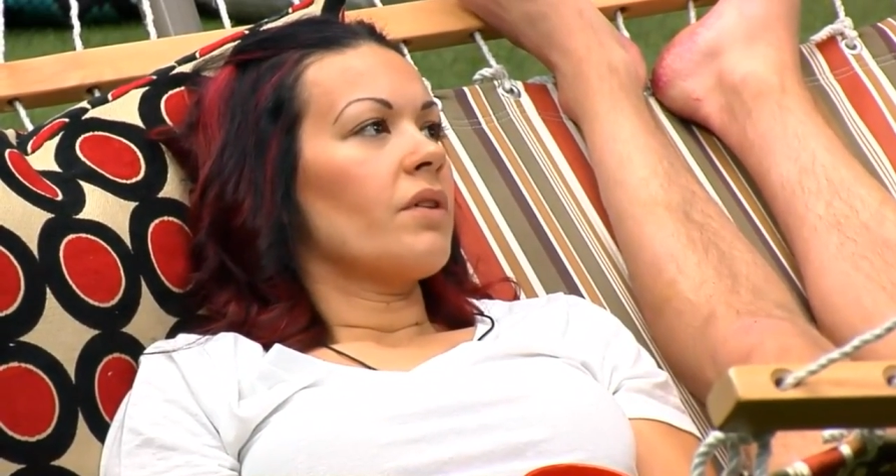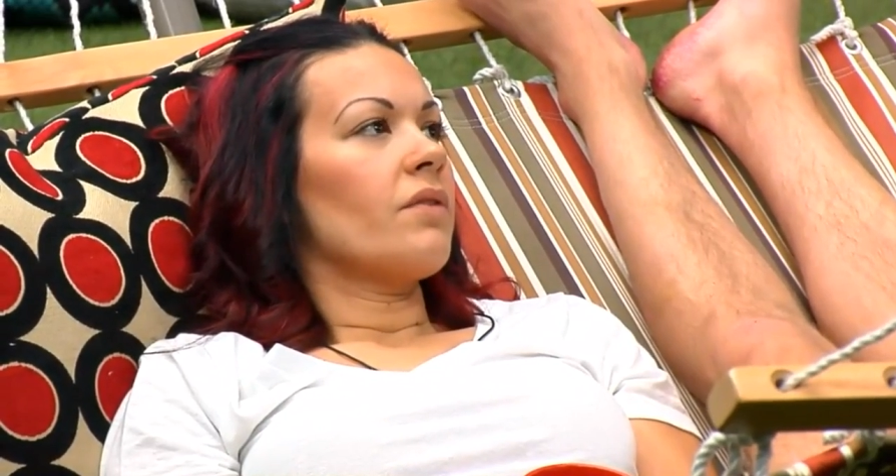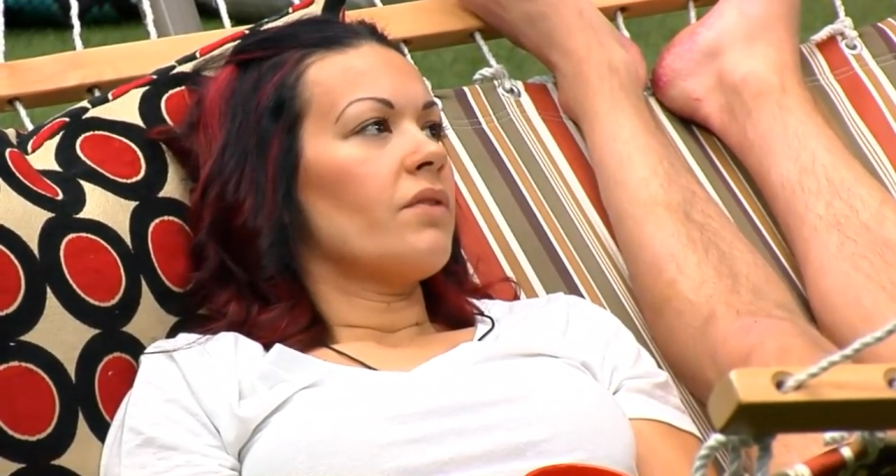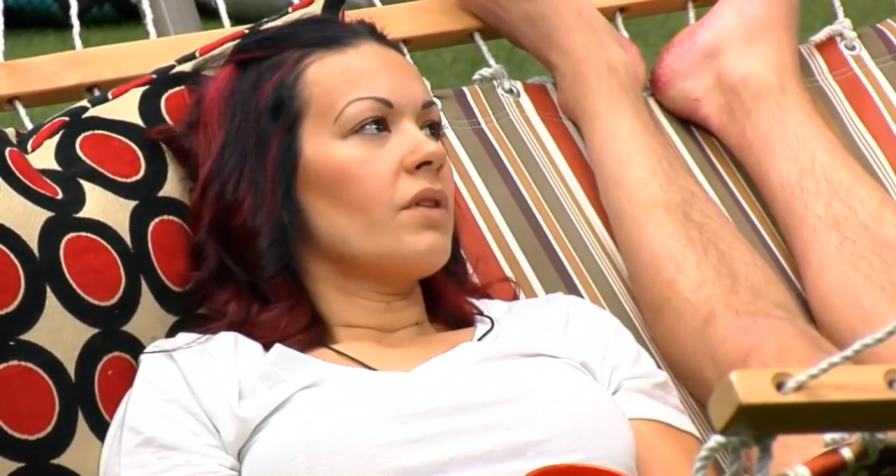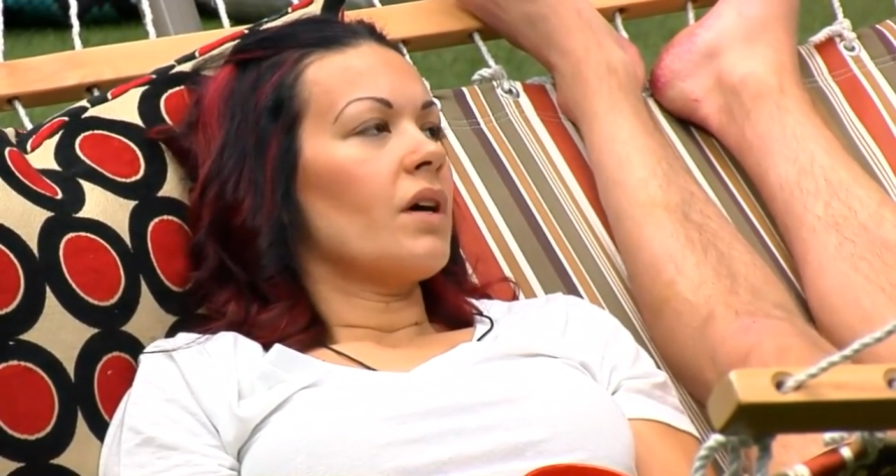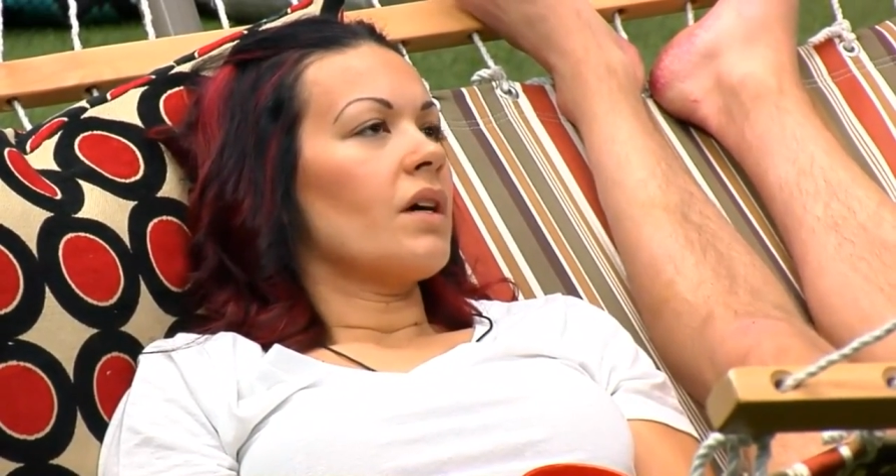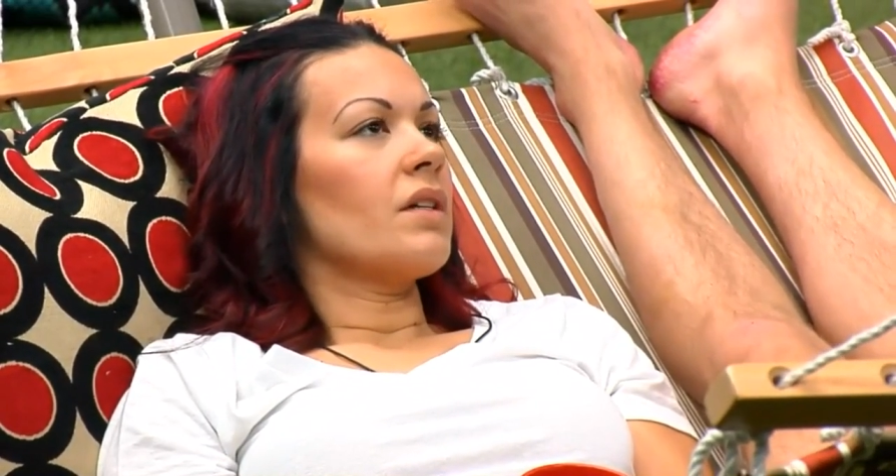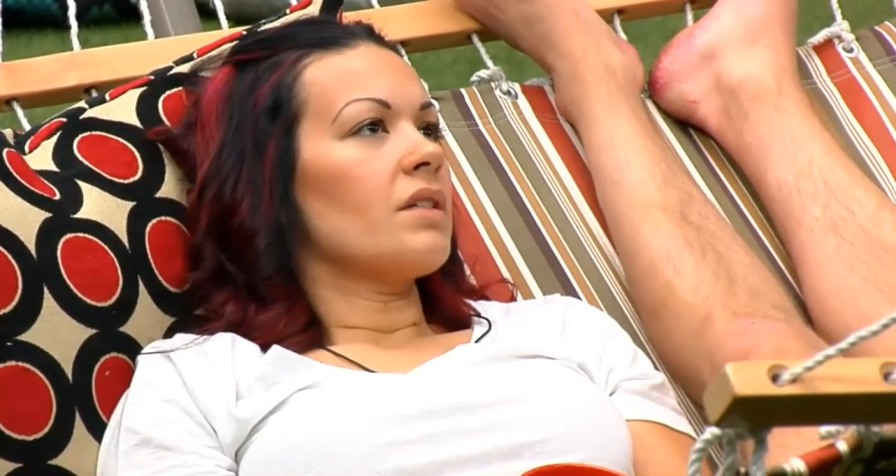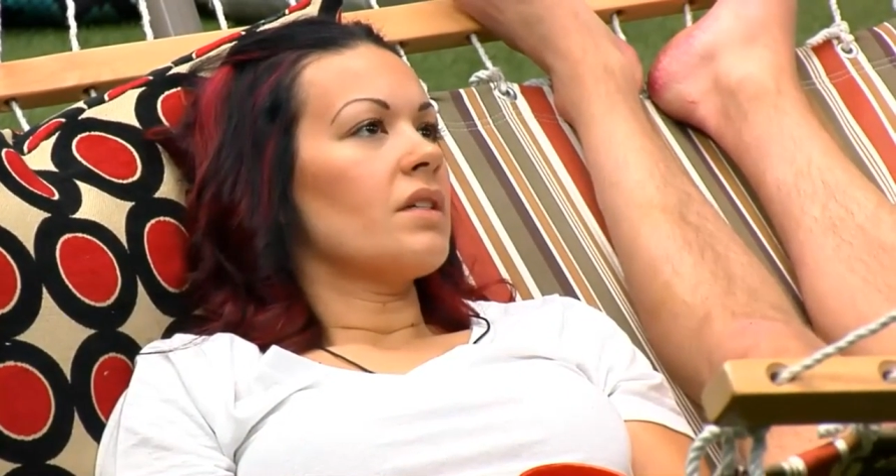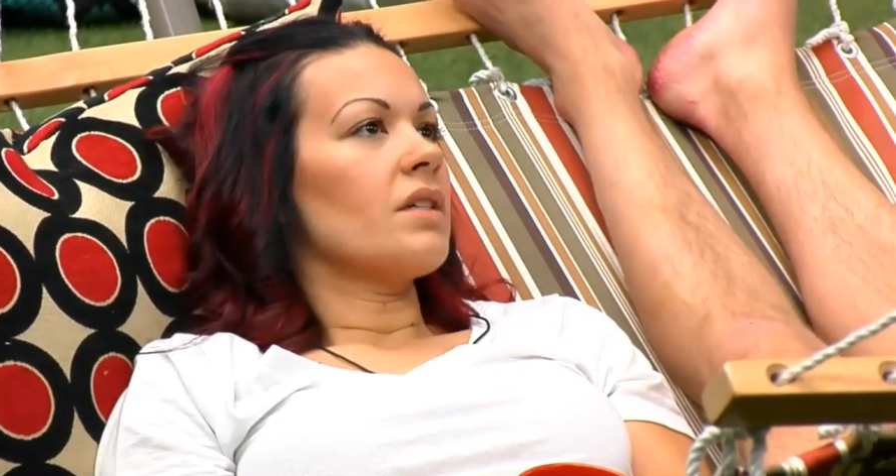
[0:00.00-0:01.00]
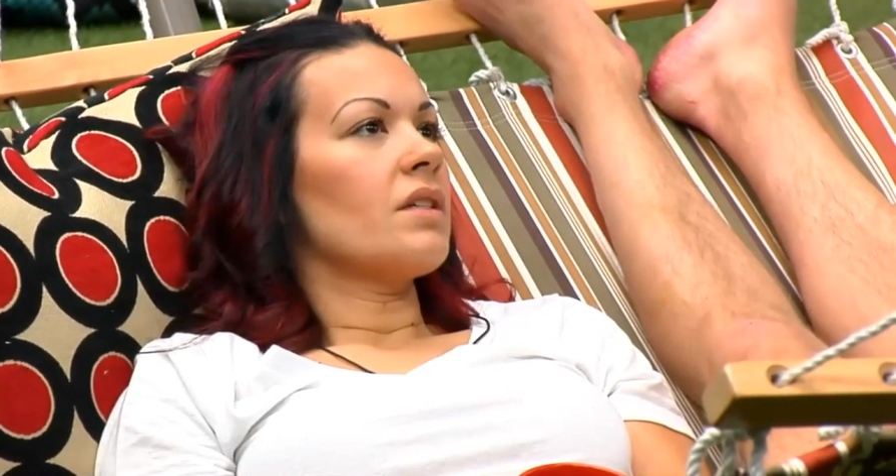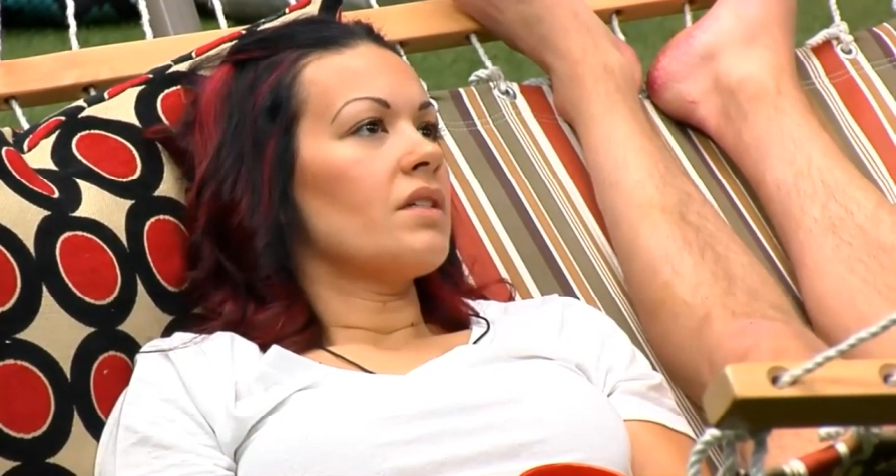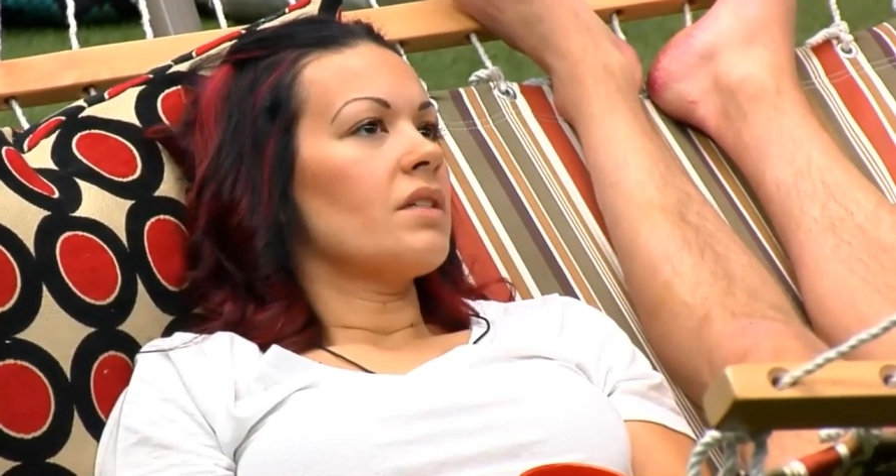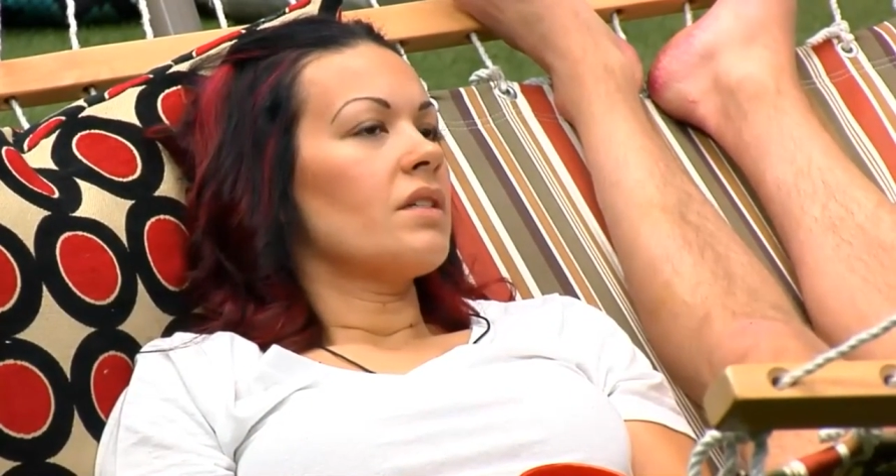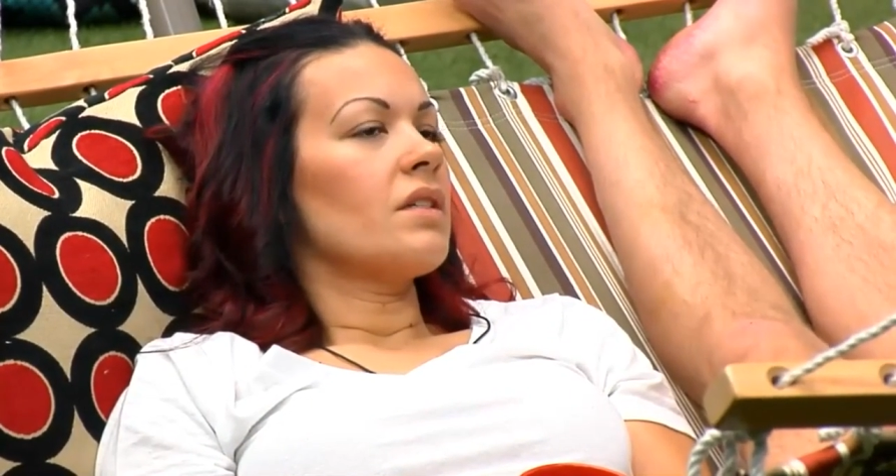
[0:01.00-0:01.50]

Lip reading: of you guys is